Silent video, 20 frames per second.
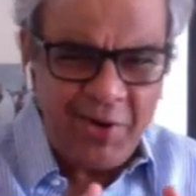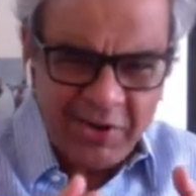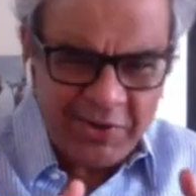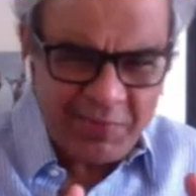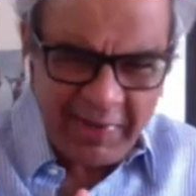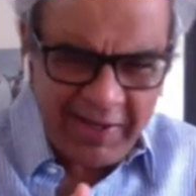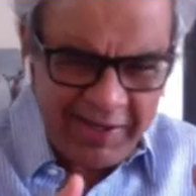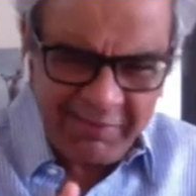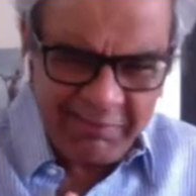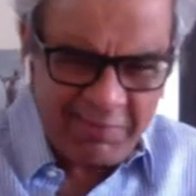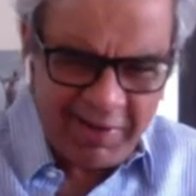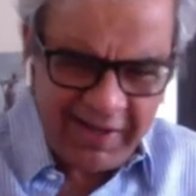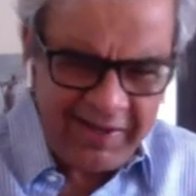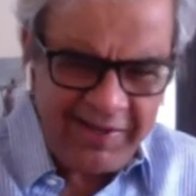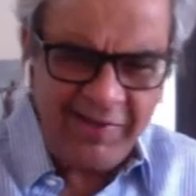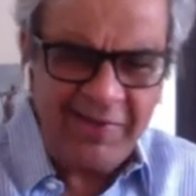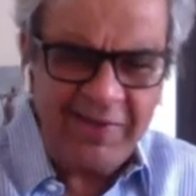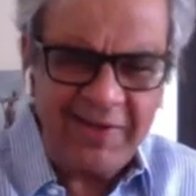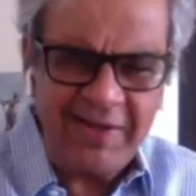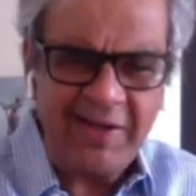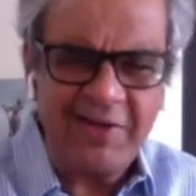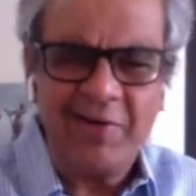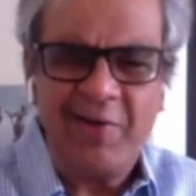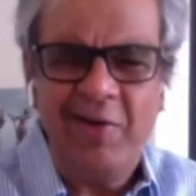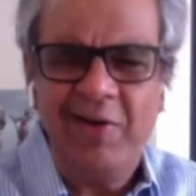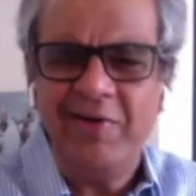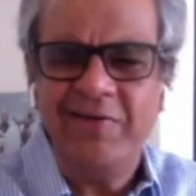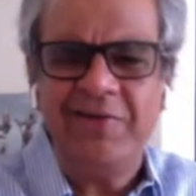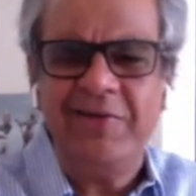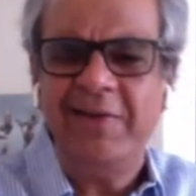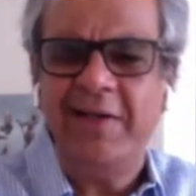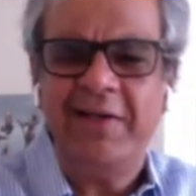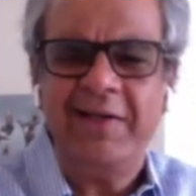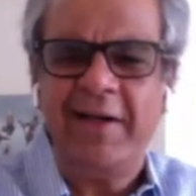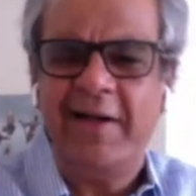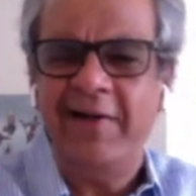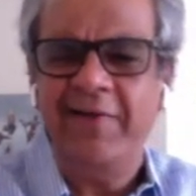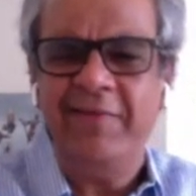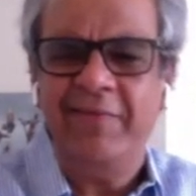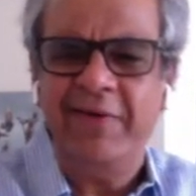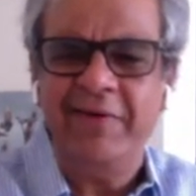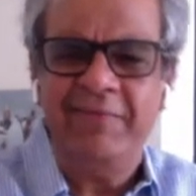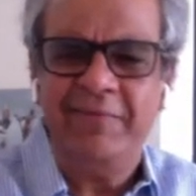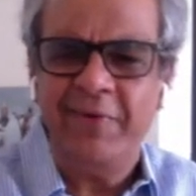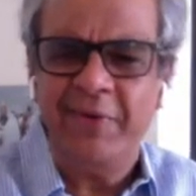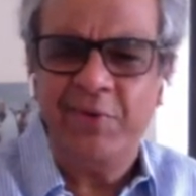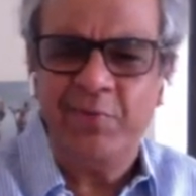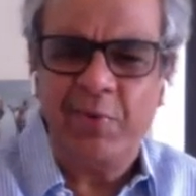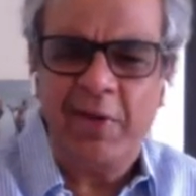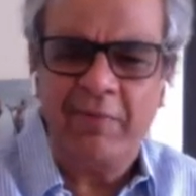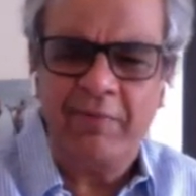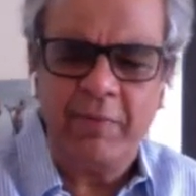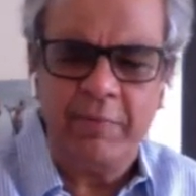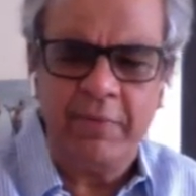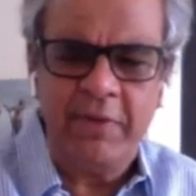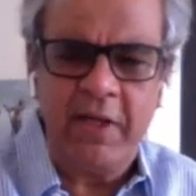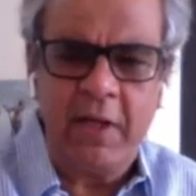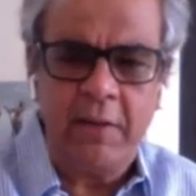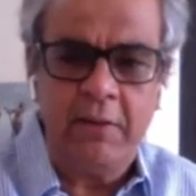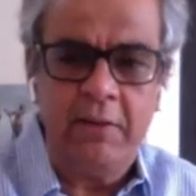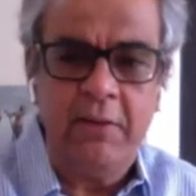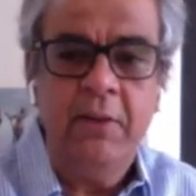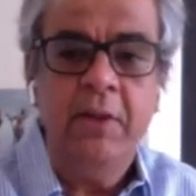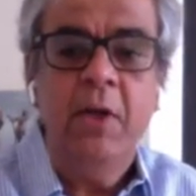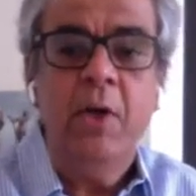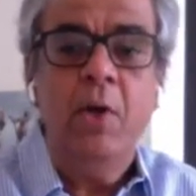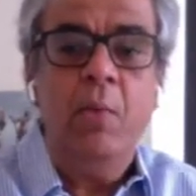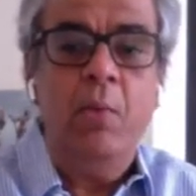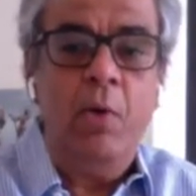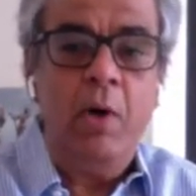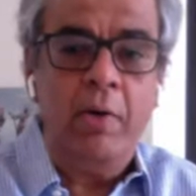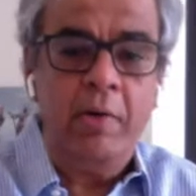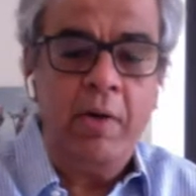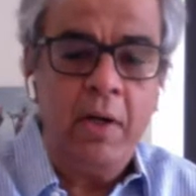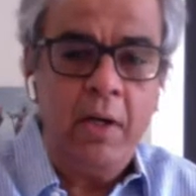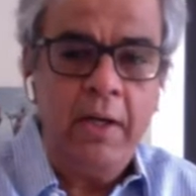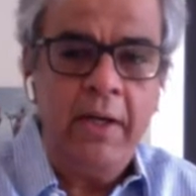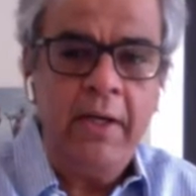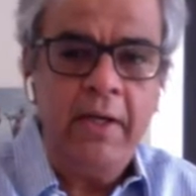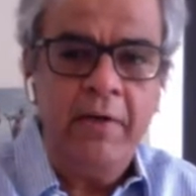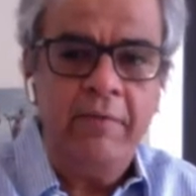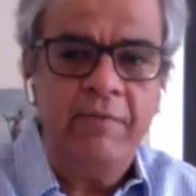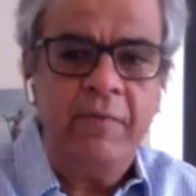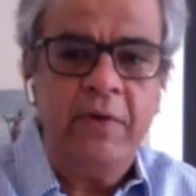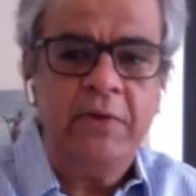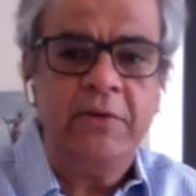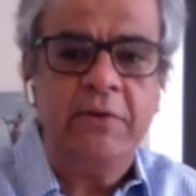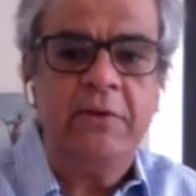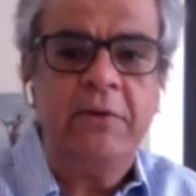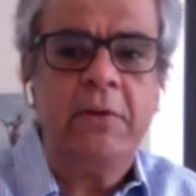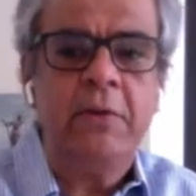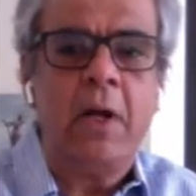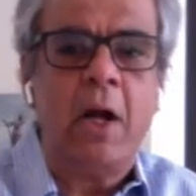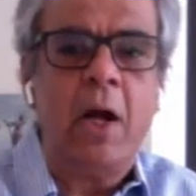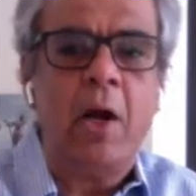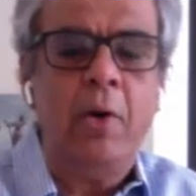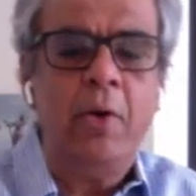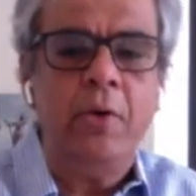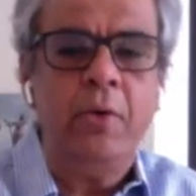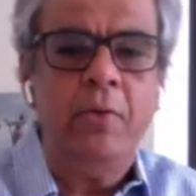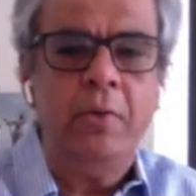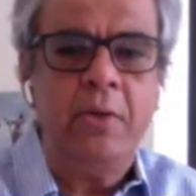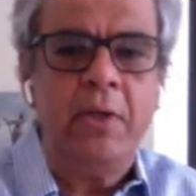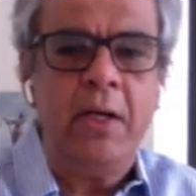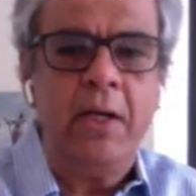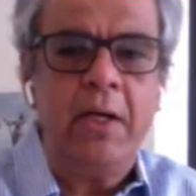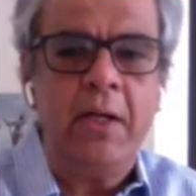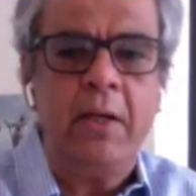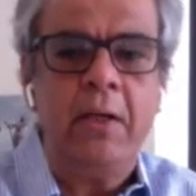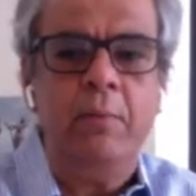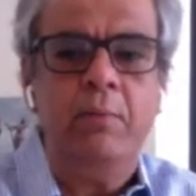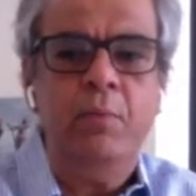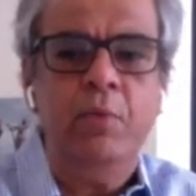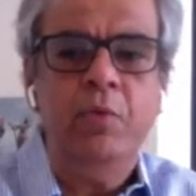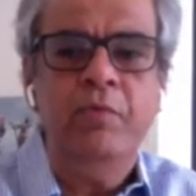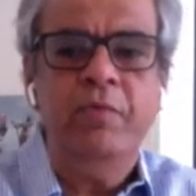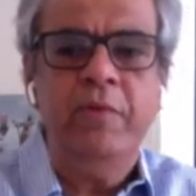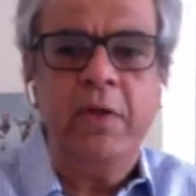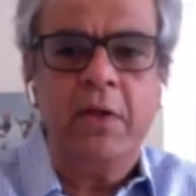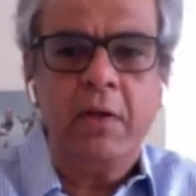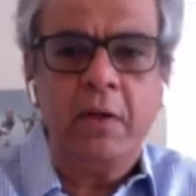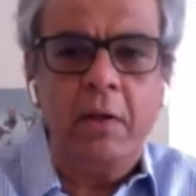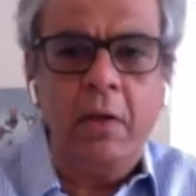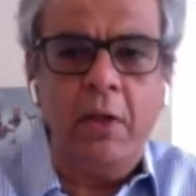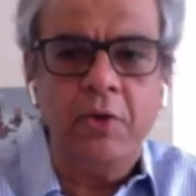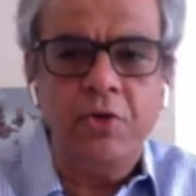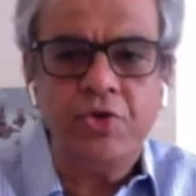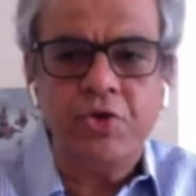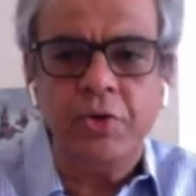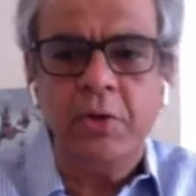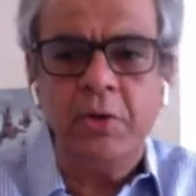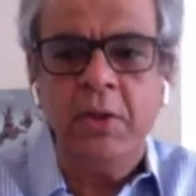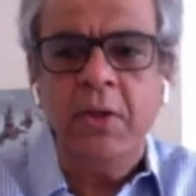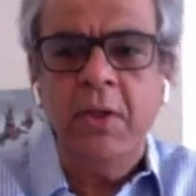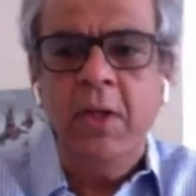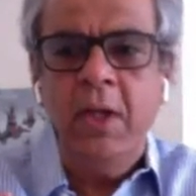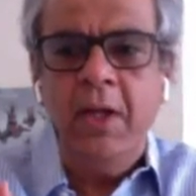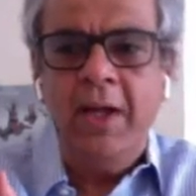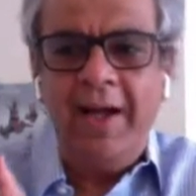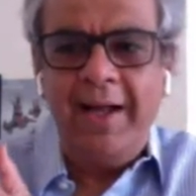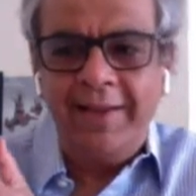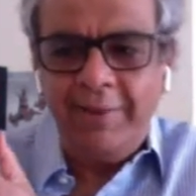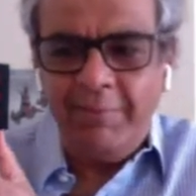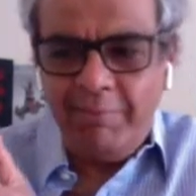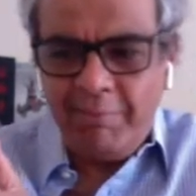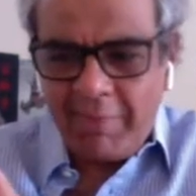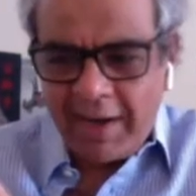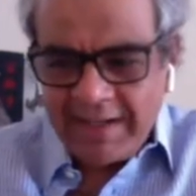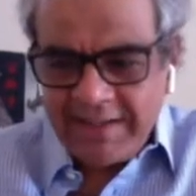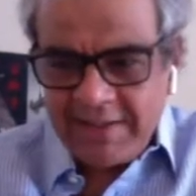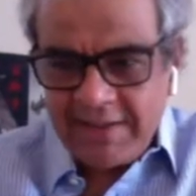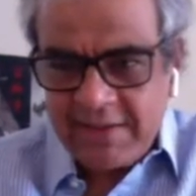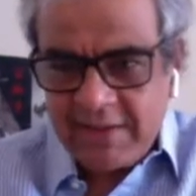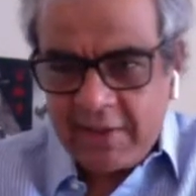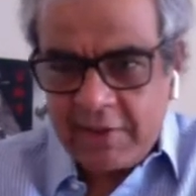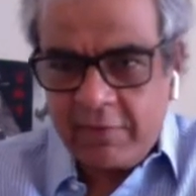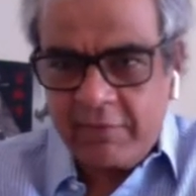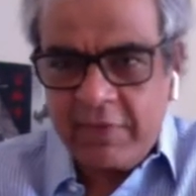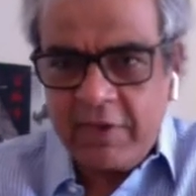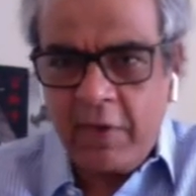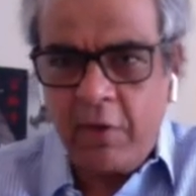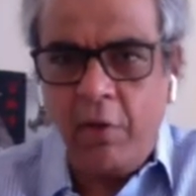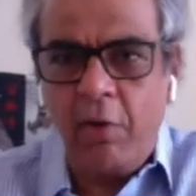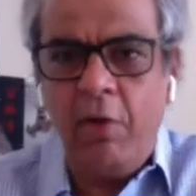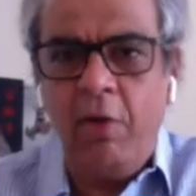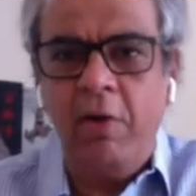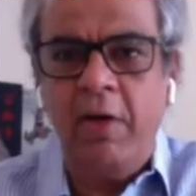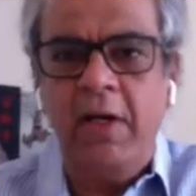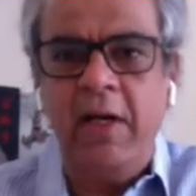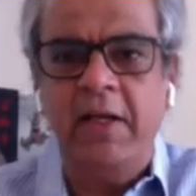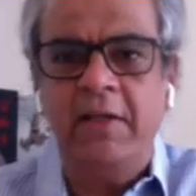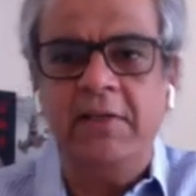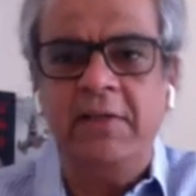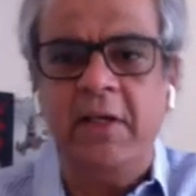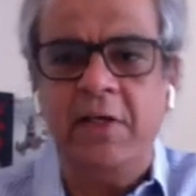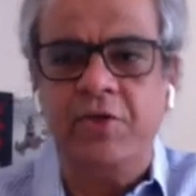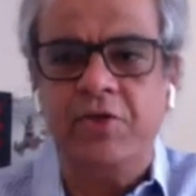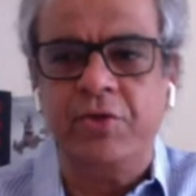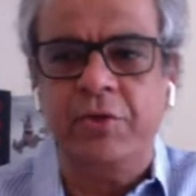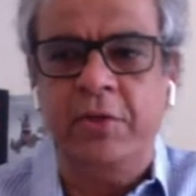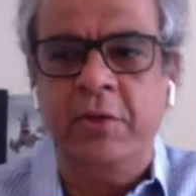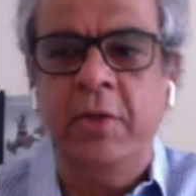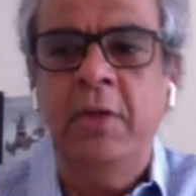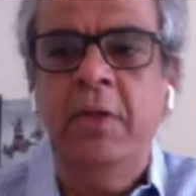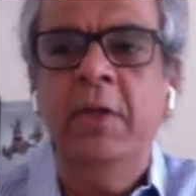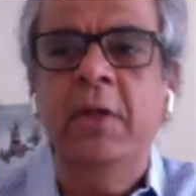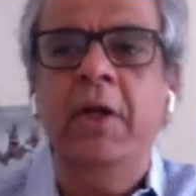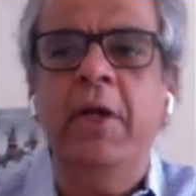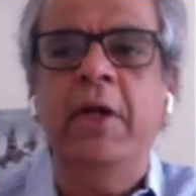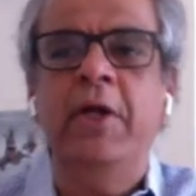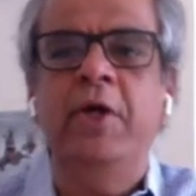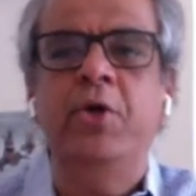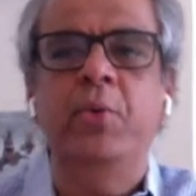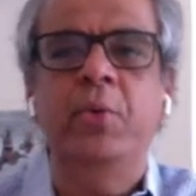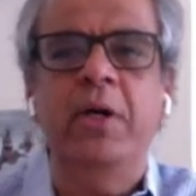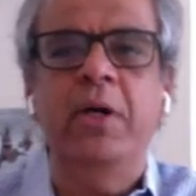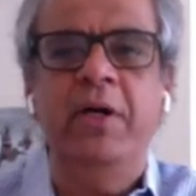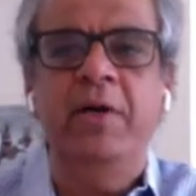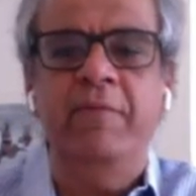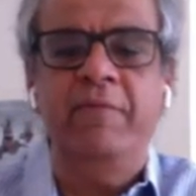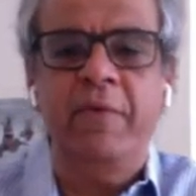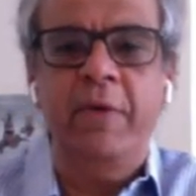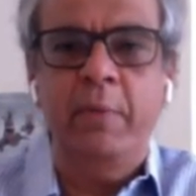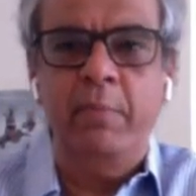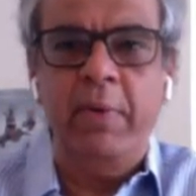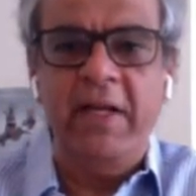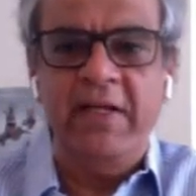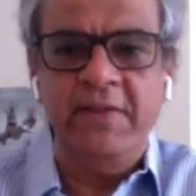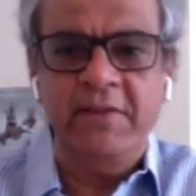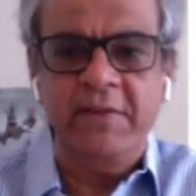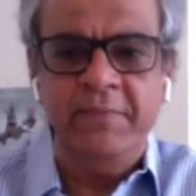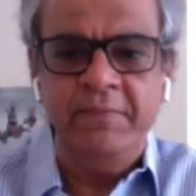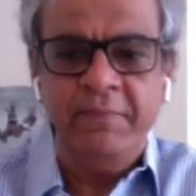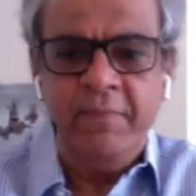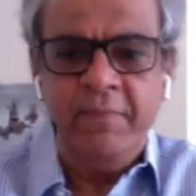It's not spending money on technology that kind of differs one from the other. What really differs is how do you take and move the culture and the mindset of the organization into a different place.